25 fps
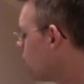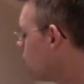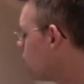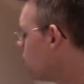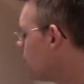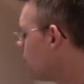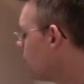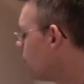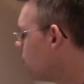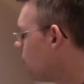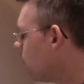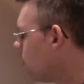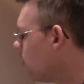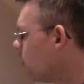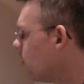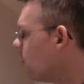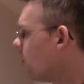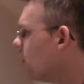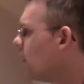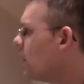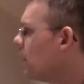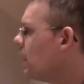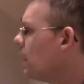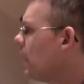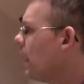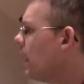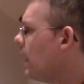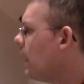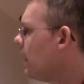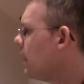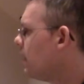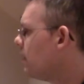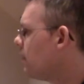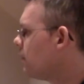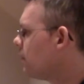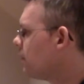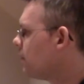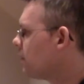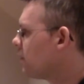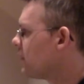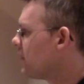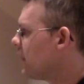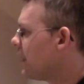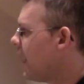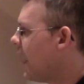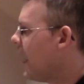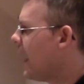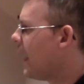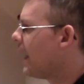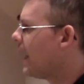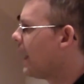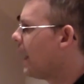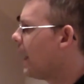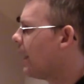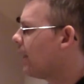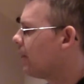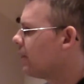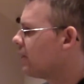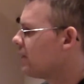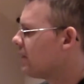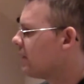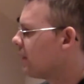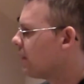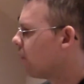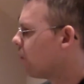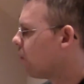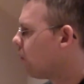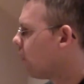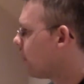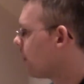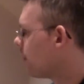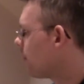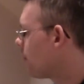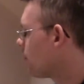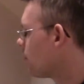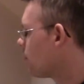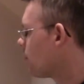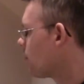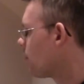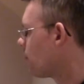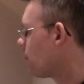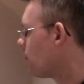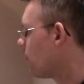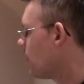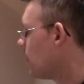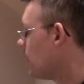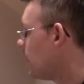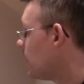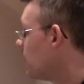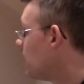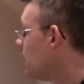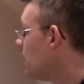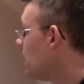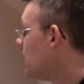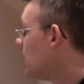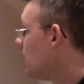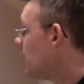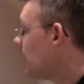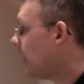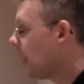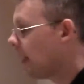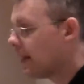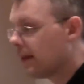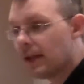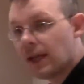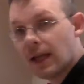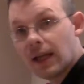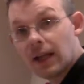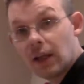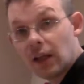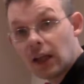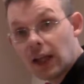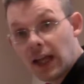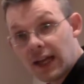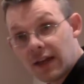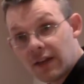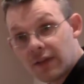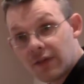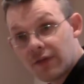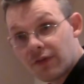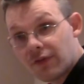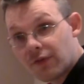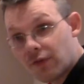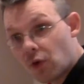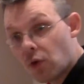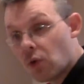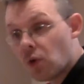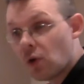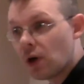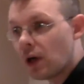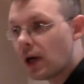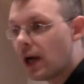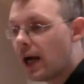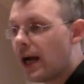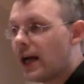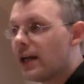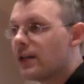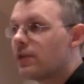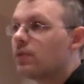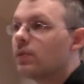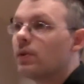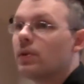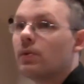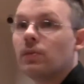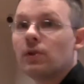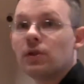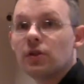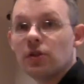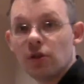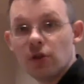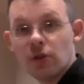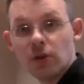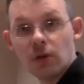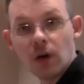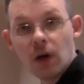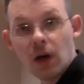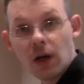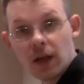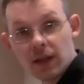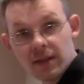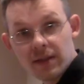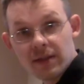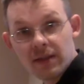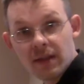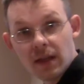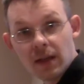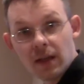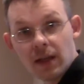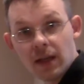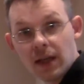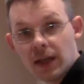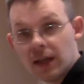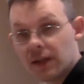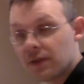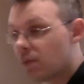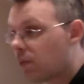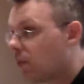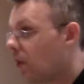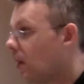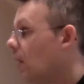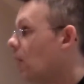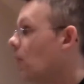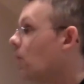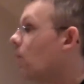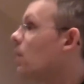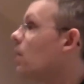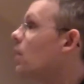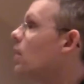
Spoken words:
We will, for today, I'll sing 1 through 3, and then Lent 4 as we would do on Sunday as well.